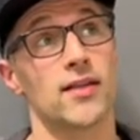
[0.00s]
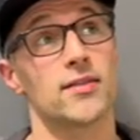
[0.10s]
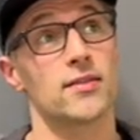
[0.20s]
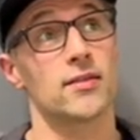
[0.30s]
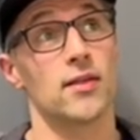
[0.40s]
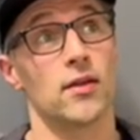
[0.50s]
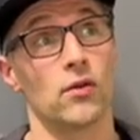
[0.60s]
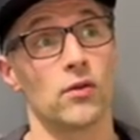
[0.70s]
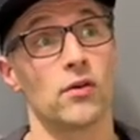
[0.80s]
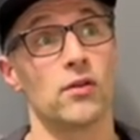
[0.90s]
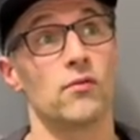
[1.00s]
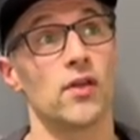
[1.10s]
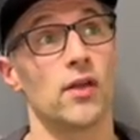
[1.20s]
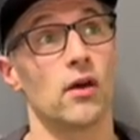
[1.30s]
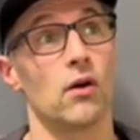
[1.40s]
I said earlier in the
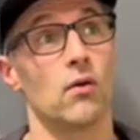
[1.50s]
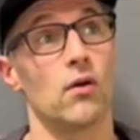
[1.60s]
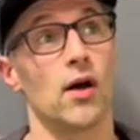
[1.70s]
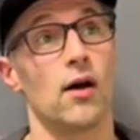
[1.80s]
video,